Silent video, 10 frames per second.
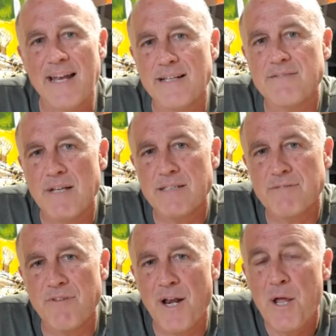It's it's
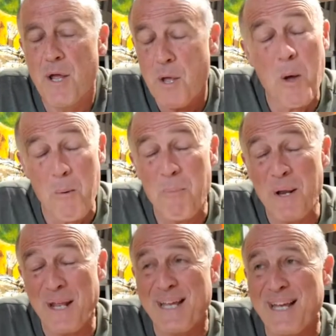fun,
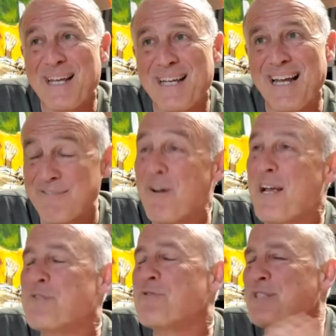but that's
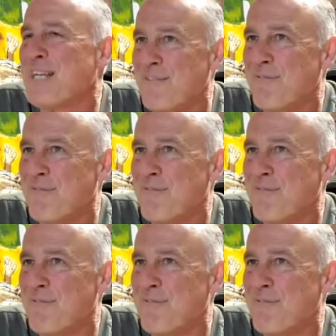very interesting.